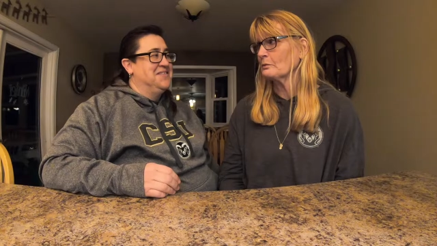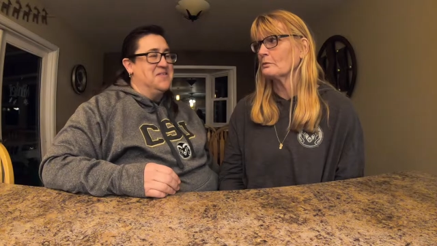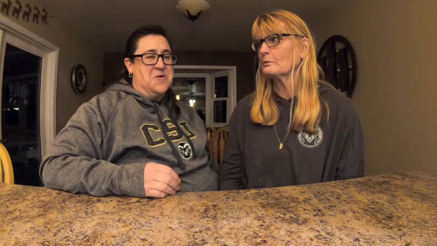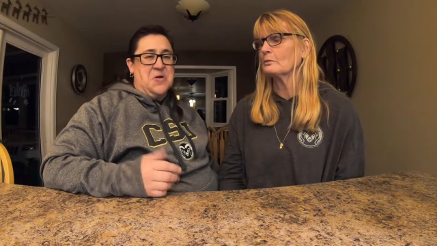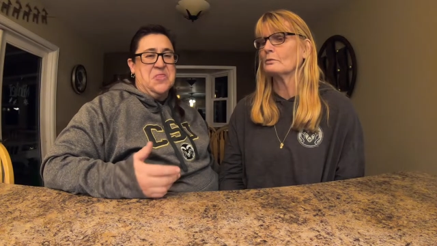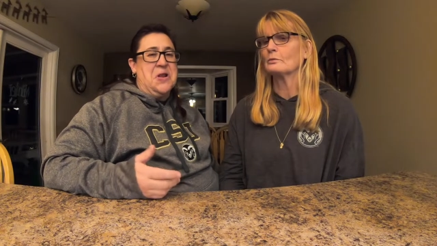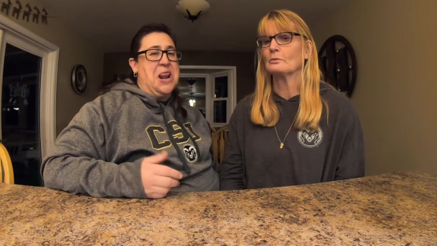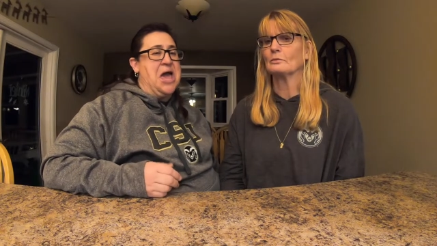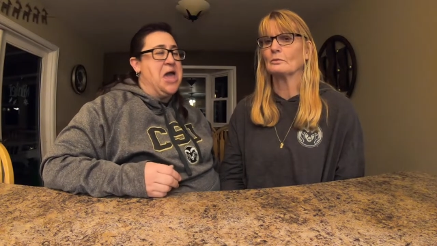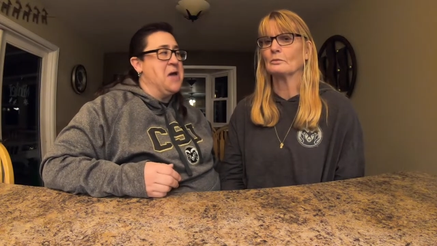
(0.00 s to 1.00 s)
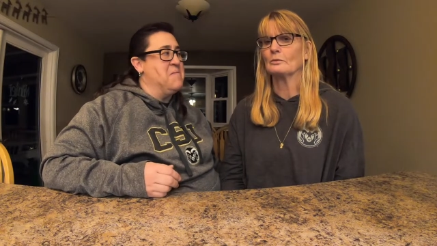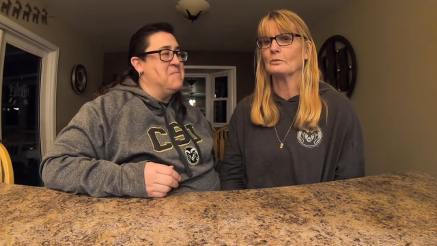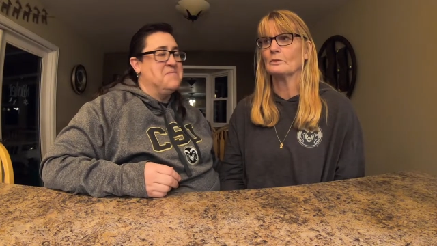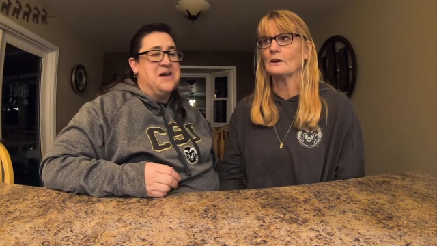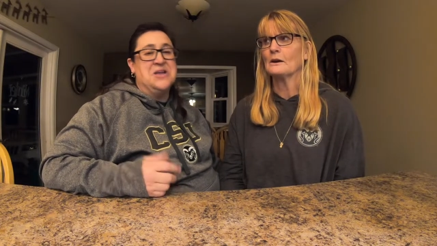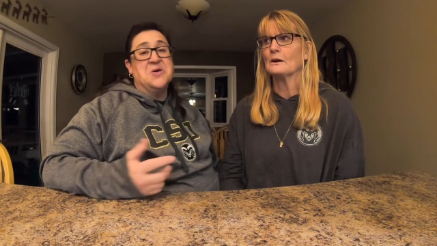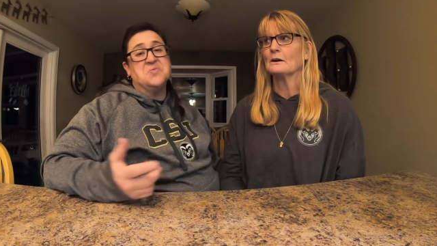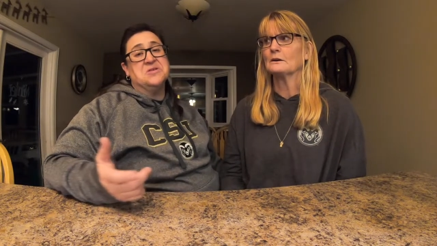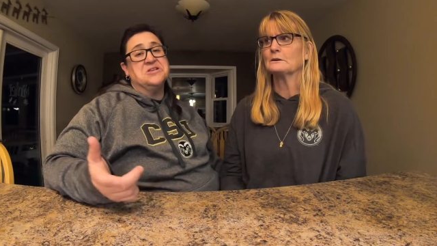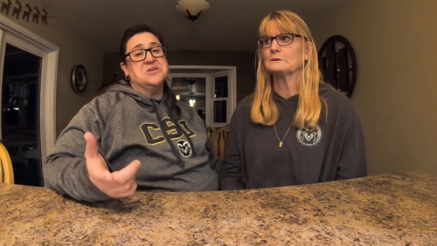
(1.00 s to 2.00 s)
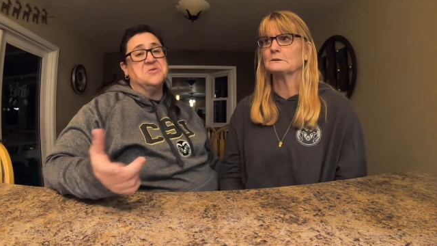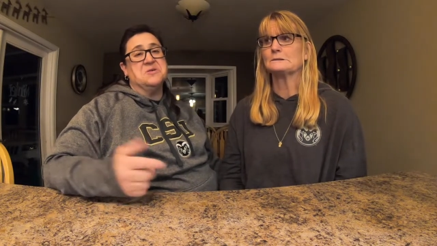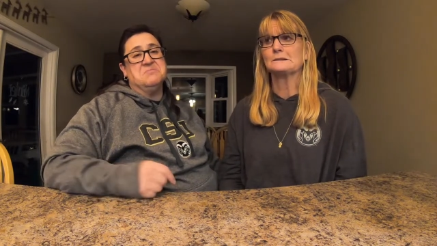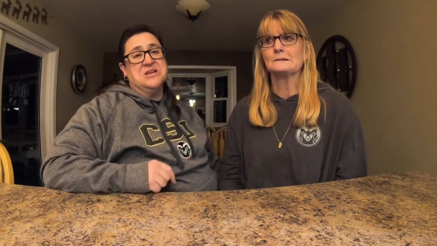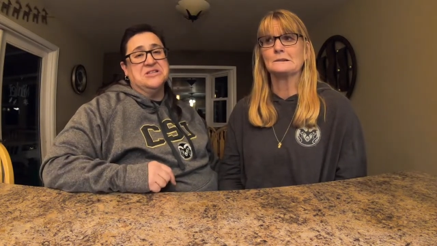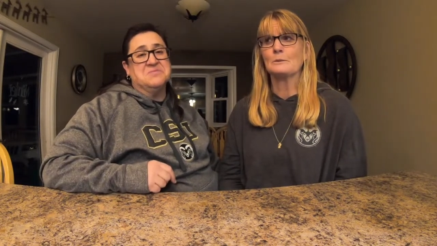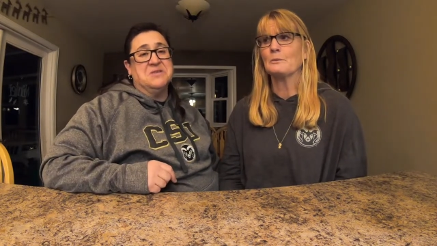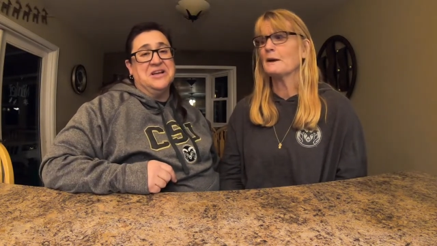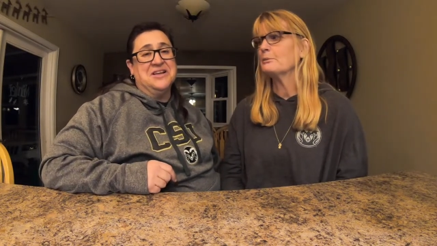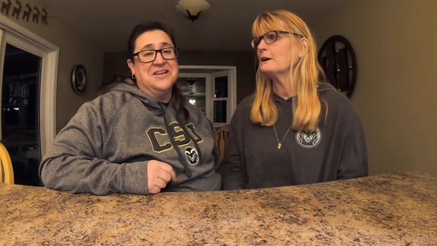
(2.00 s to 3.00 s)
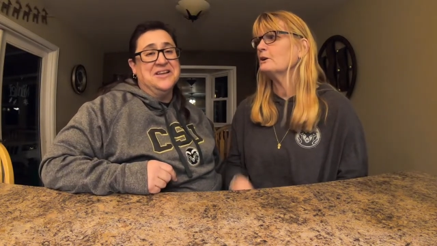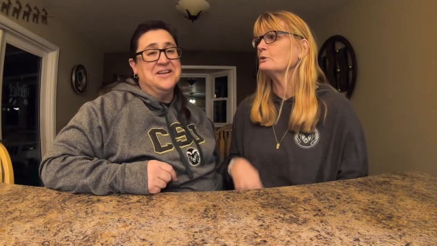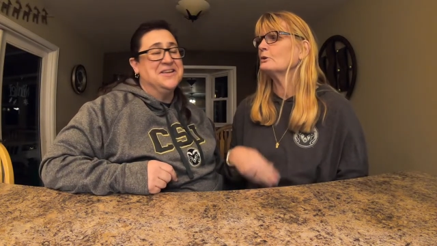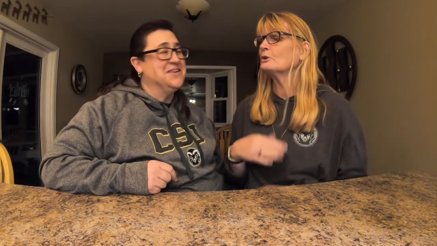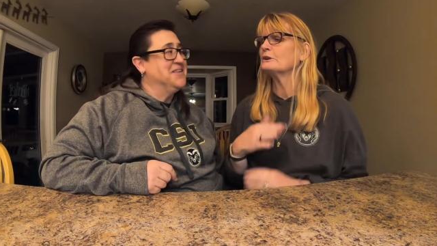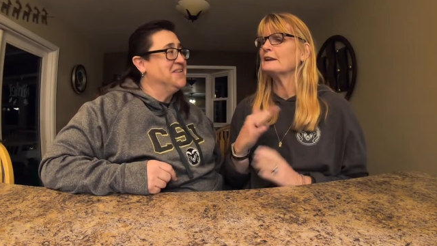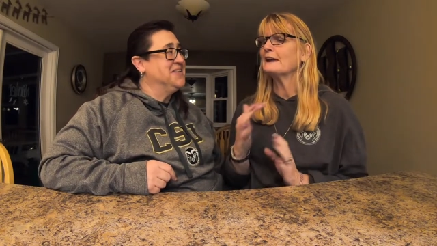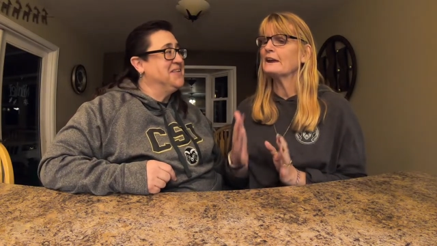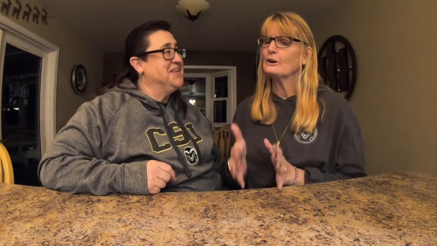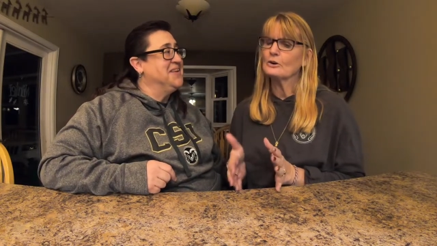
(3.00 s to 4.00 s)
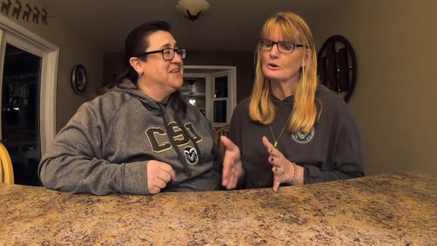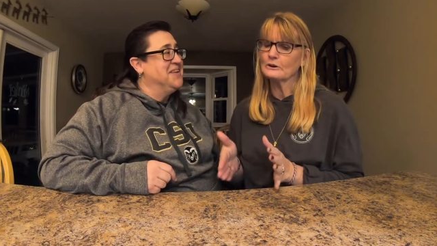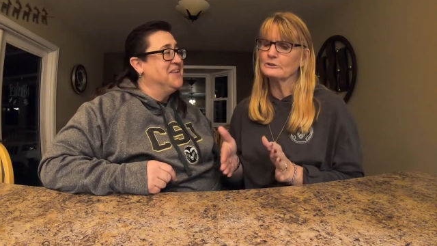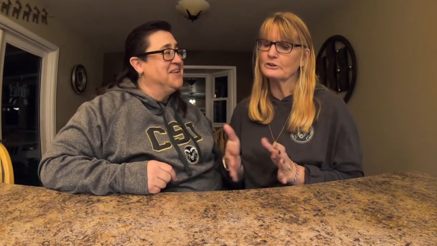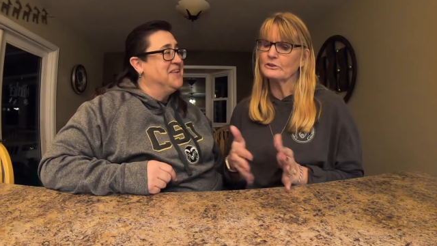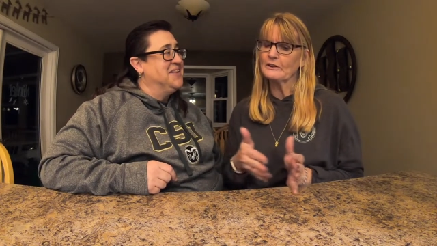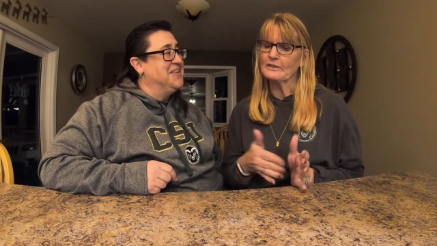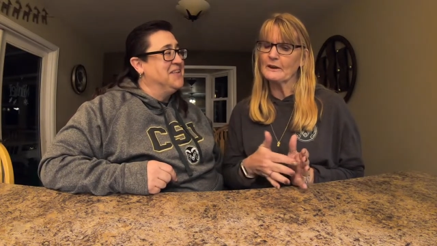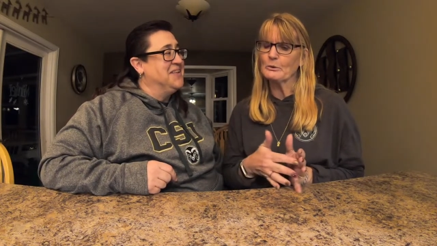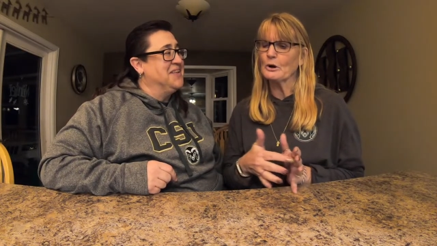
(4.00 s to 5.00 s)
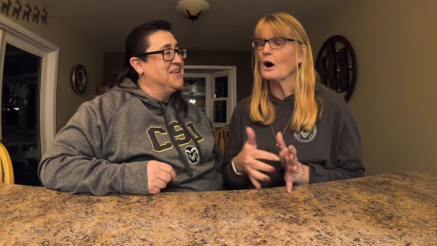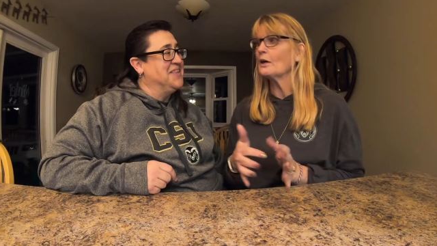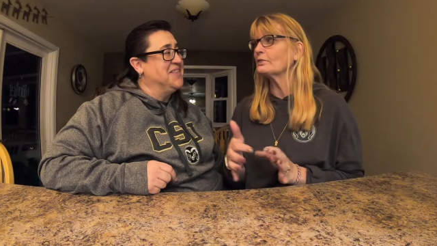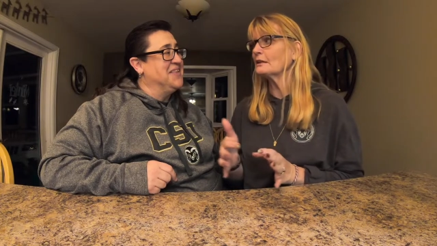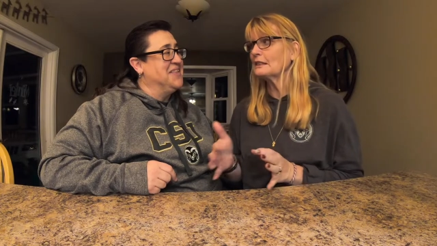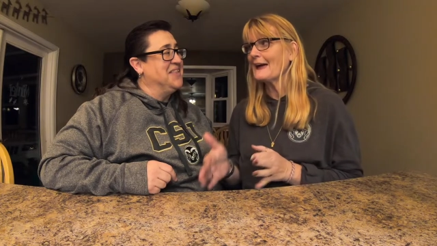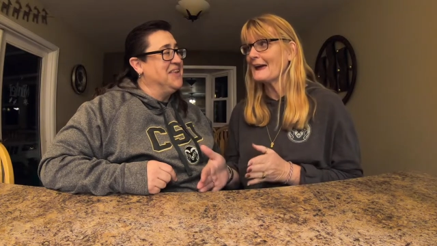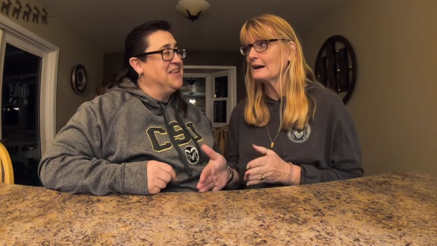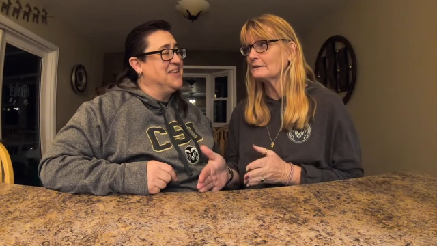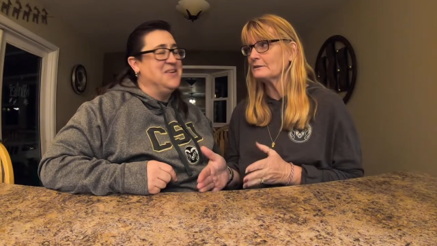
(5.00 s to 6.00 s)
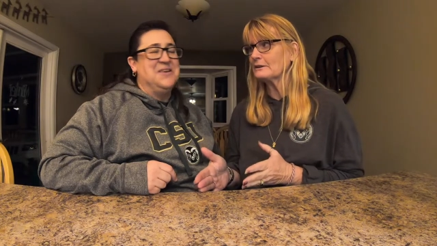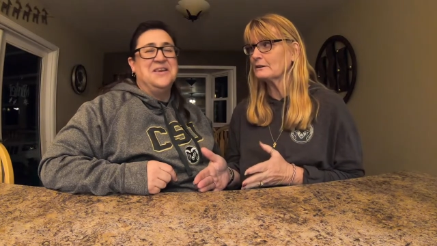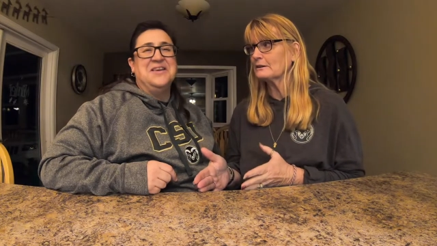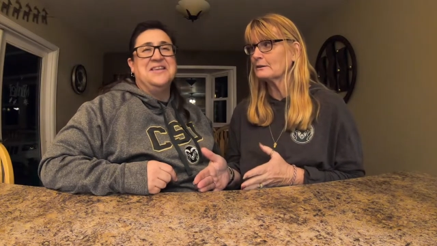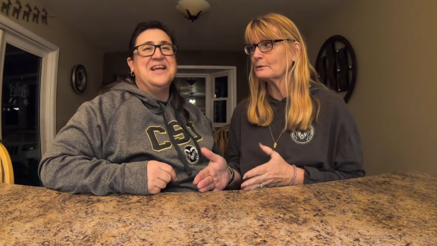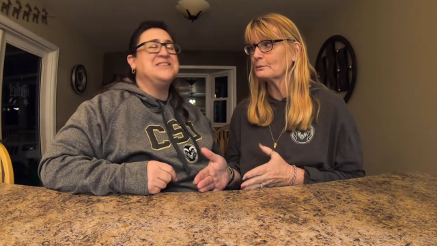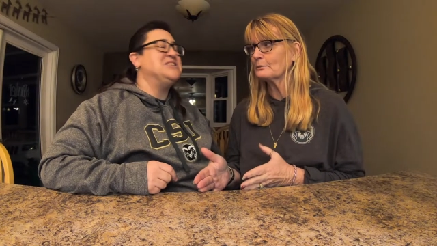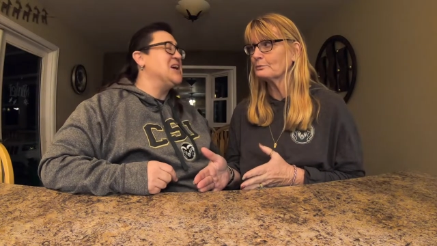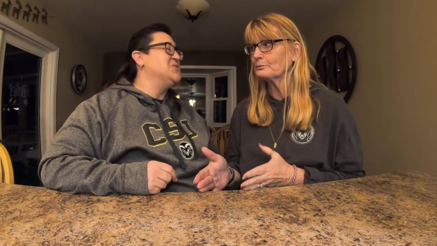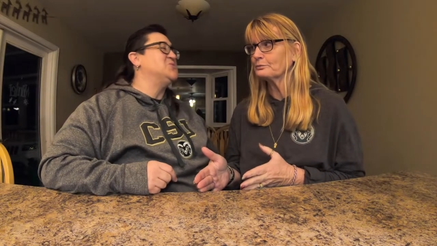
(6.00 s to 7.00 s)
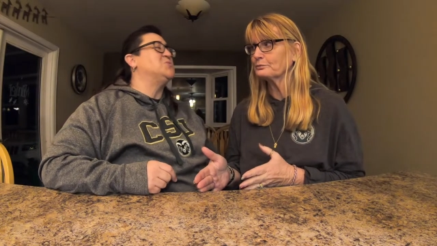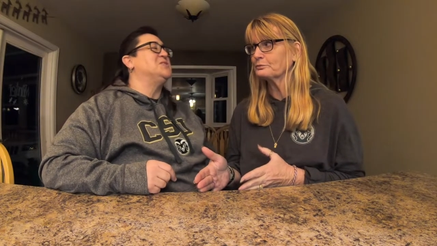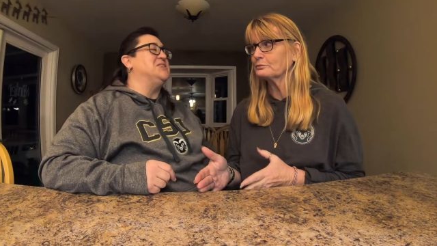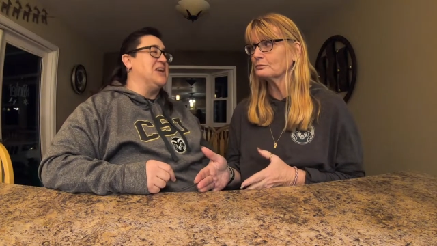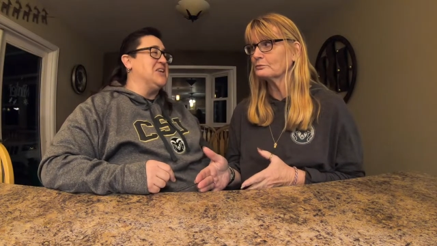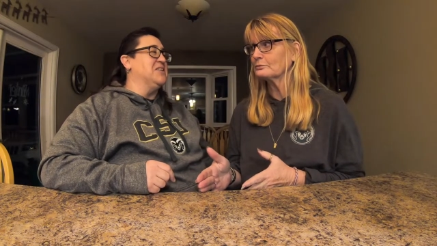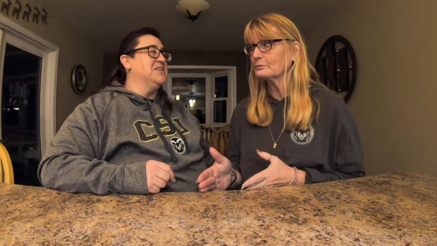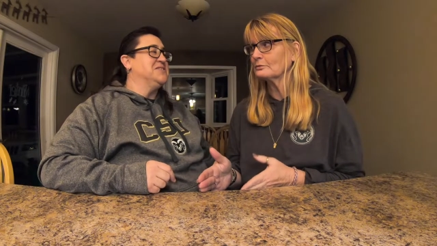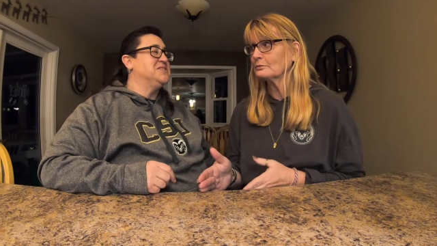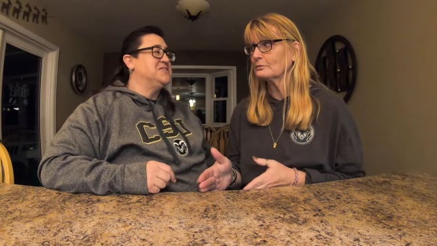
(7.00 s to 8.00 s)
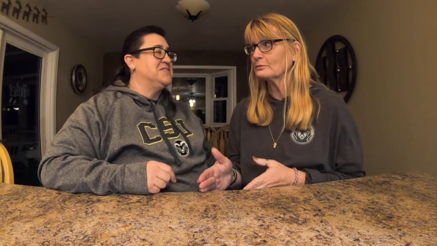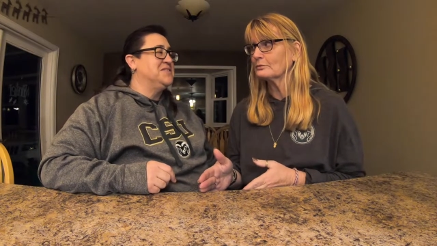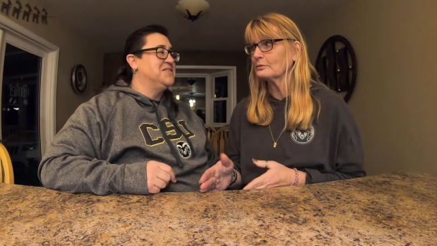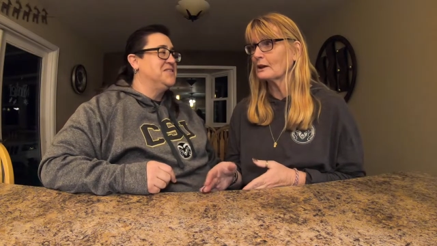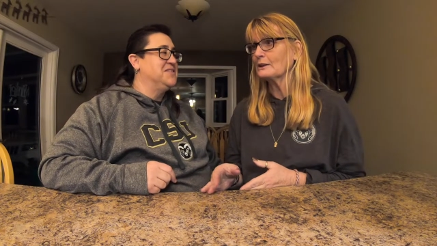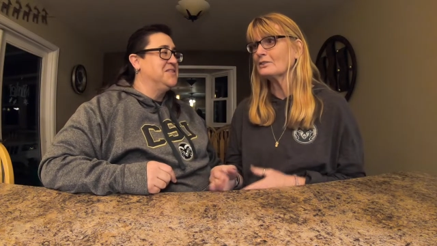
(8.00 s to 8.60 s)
Speaker 1: They're on the lamb. I don't really know what it means, but
Speaker 2: maybe you couldn't hear her and she said they were on the land. That sounds ridiculous. It